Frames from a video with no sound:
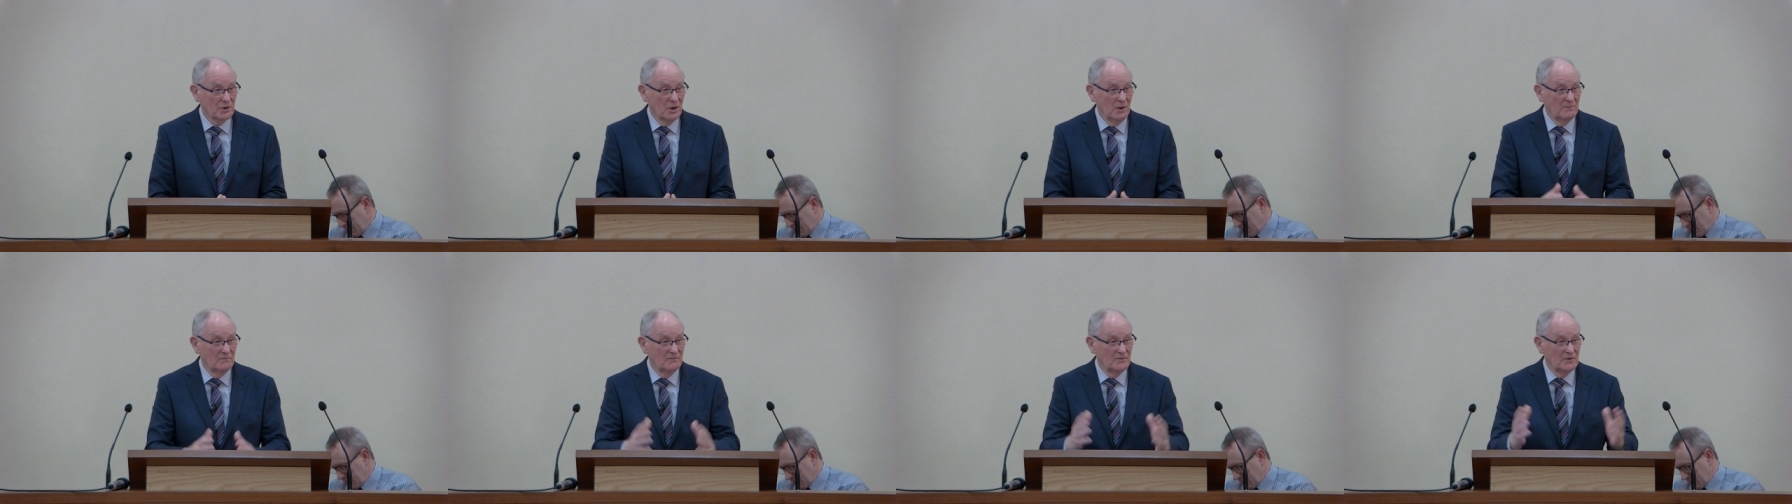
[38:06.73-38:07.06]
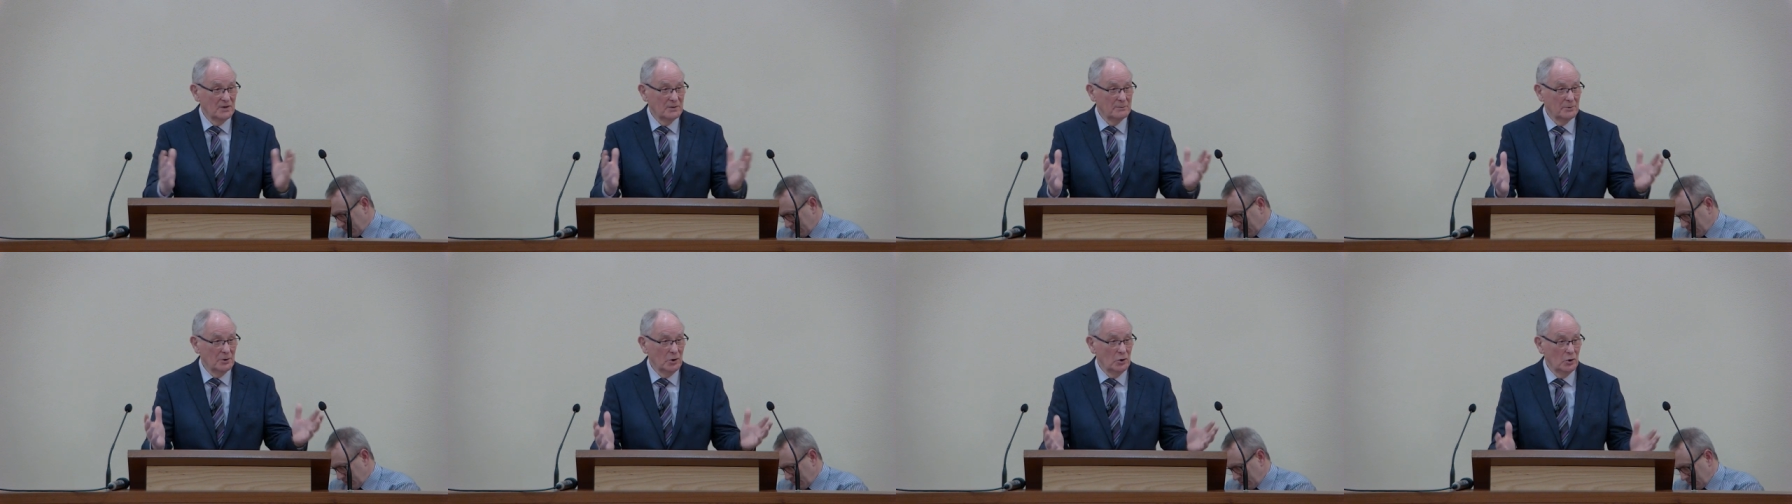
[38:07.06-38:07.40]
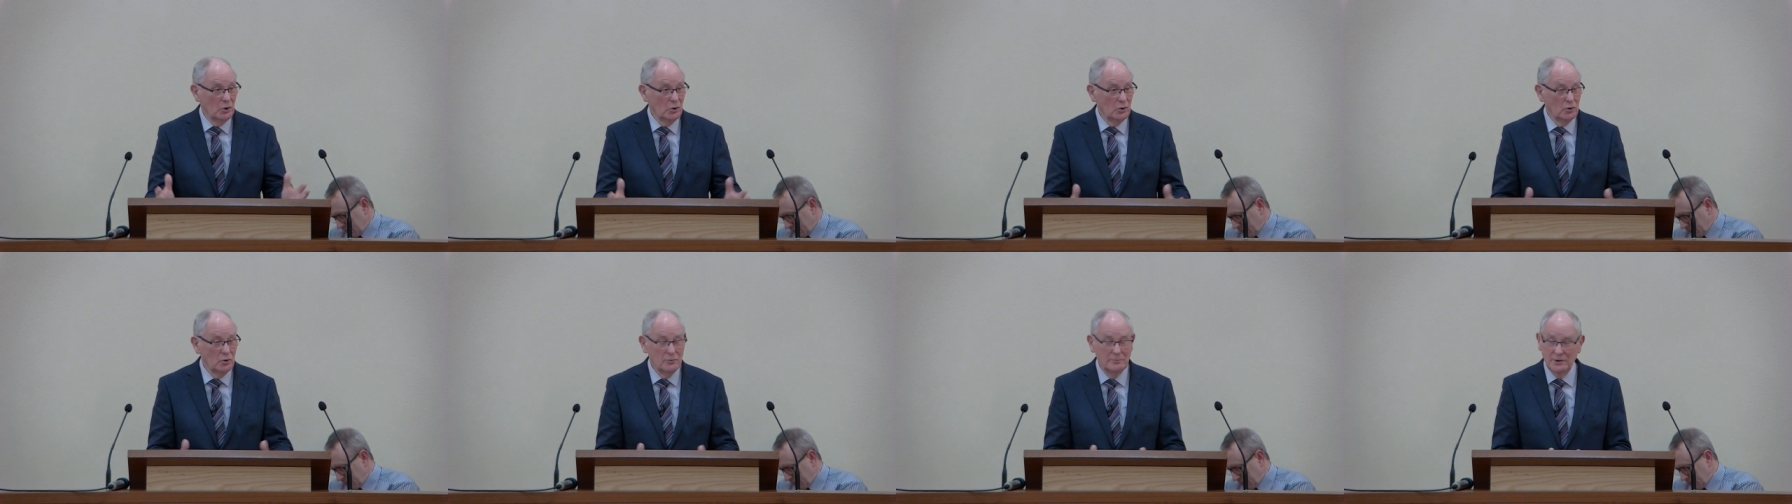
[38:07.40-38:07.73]
comfortable
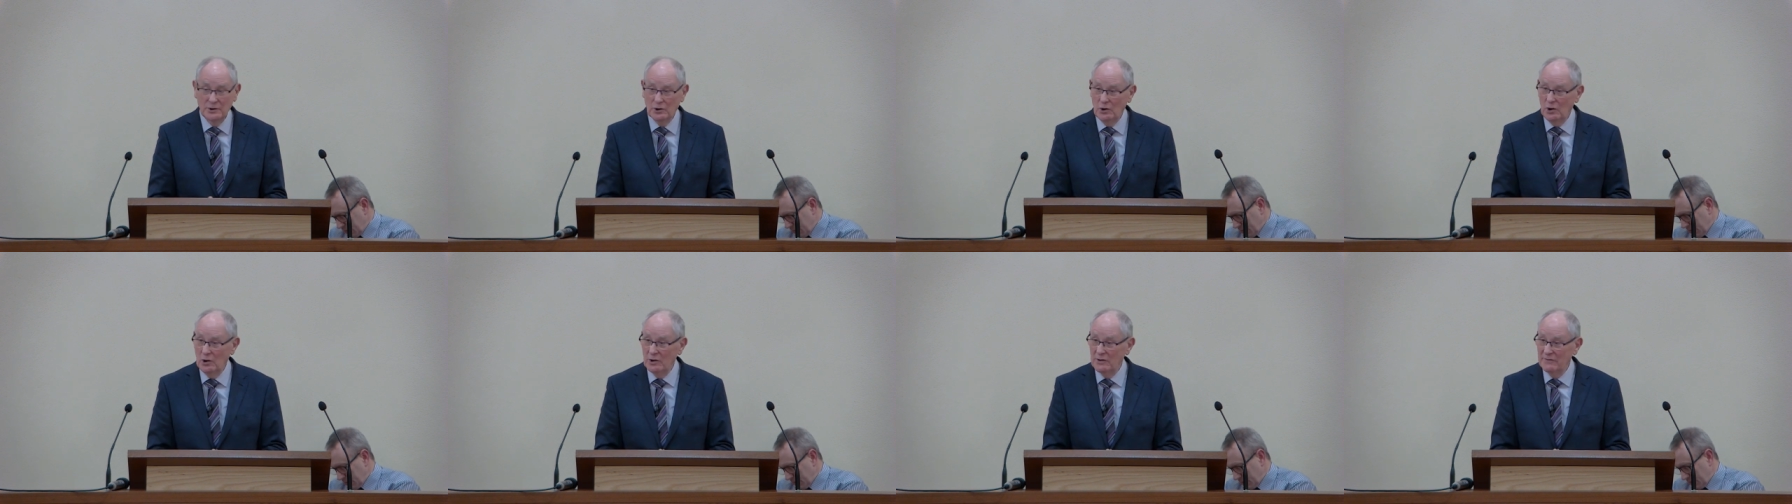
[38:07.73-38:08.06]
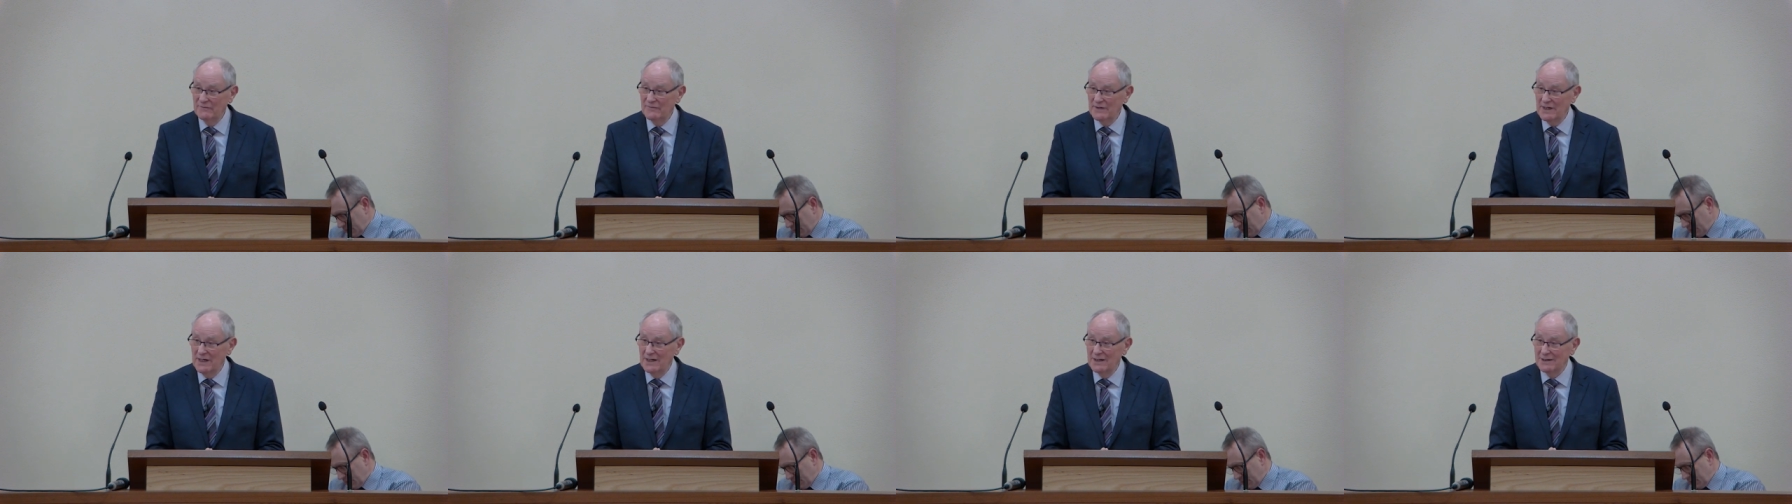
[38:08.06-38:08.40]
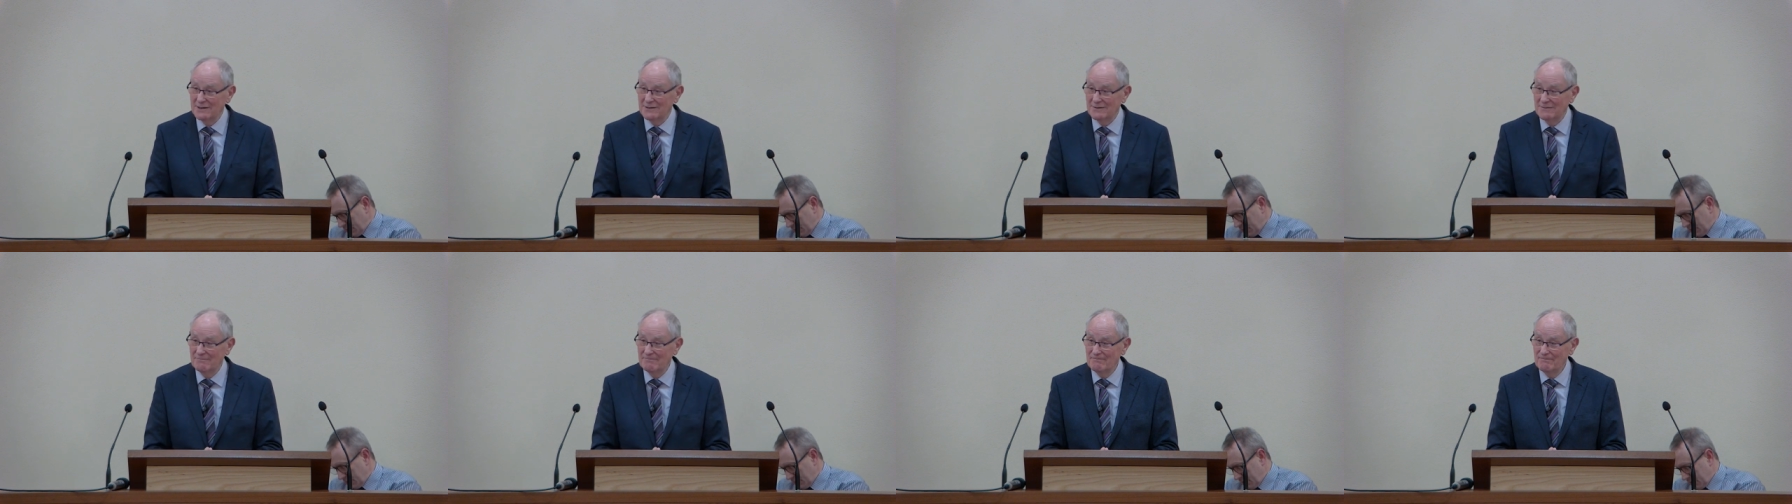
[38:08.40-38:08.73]
home, and all of that.